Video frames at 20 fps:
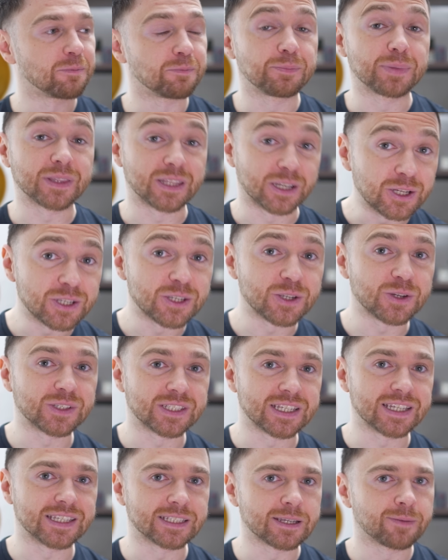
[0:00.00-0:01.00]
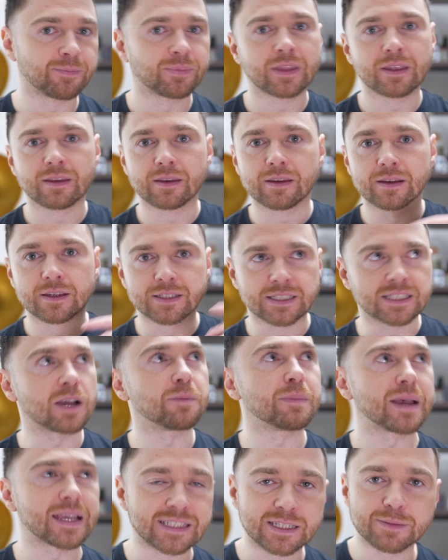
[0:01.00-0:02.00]
But the good news is,
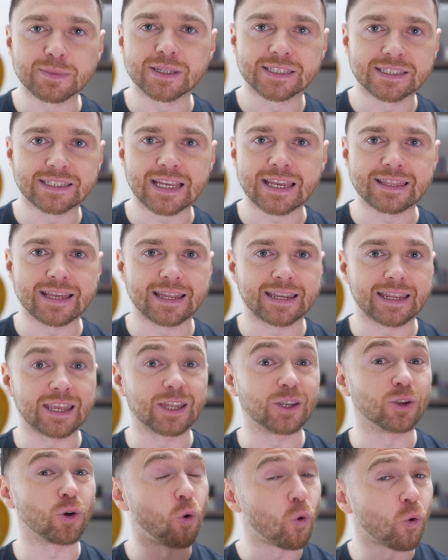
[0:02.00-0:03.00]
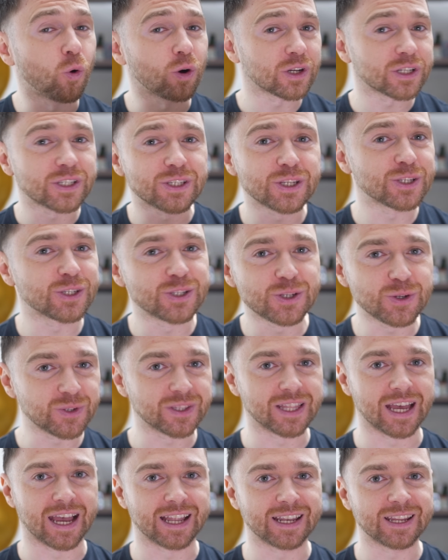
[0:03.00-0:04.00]
some estimates say that in order to
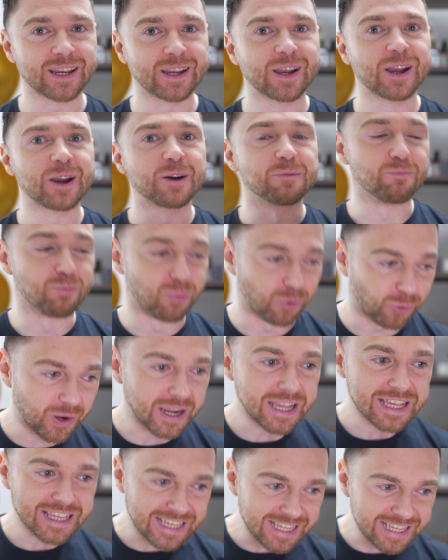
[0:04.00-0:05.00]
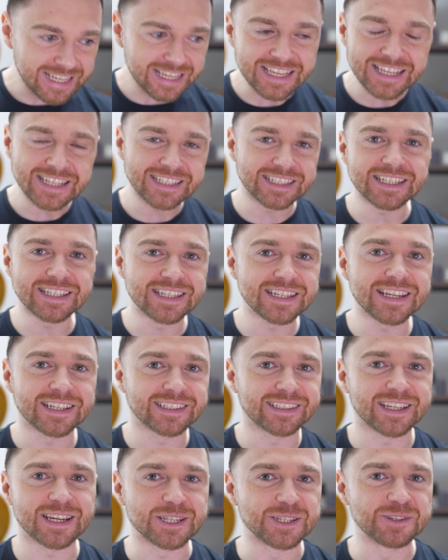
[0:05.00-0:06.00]
do that, breaking
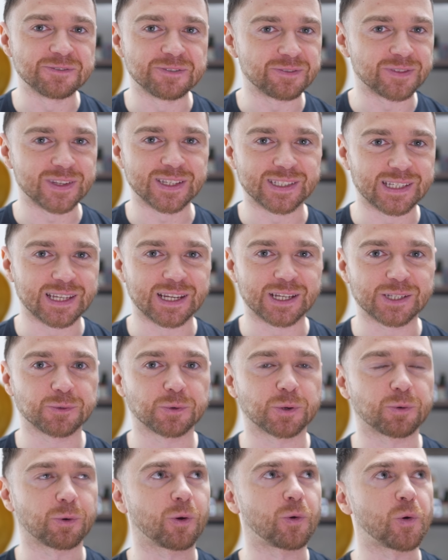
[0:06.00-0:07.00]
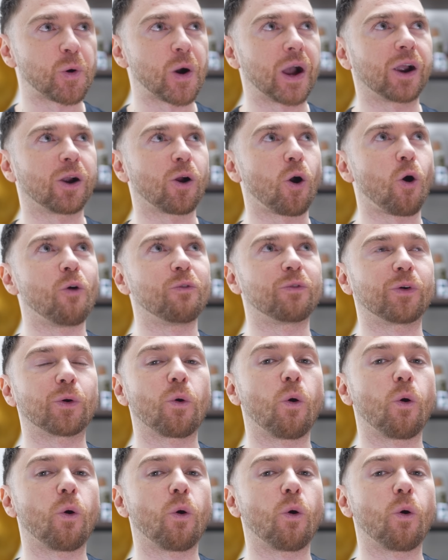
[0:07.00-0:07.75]
ECDSA 256 would require over